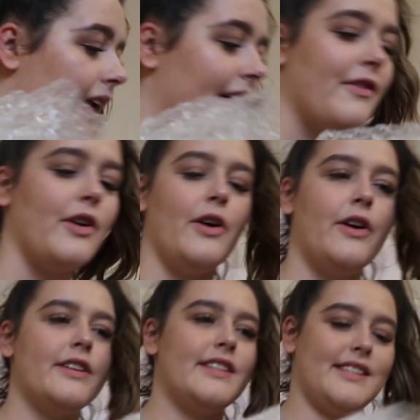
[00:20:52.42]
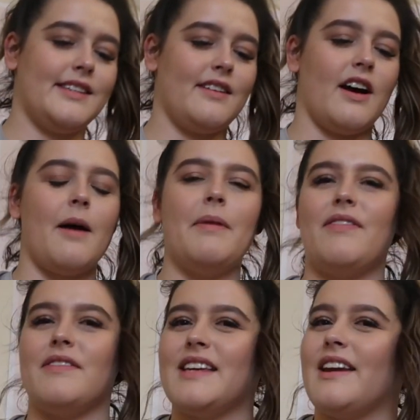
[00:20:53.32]
then I've got, I can't
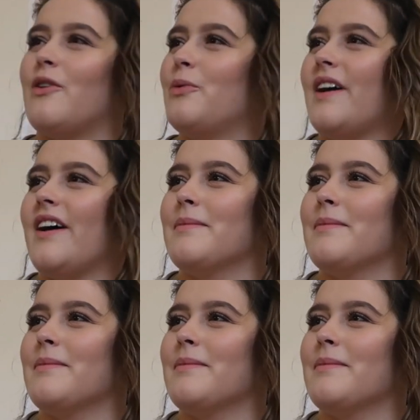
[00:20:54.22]
believe they've sent all the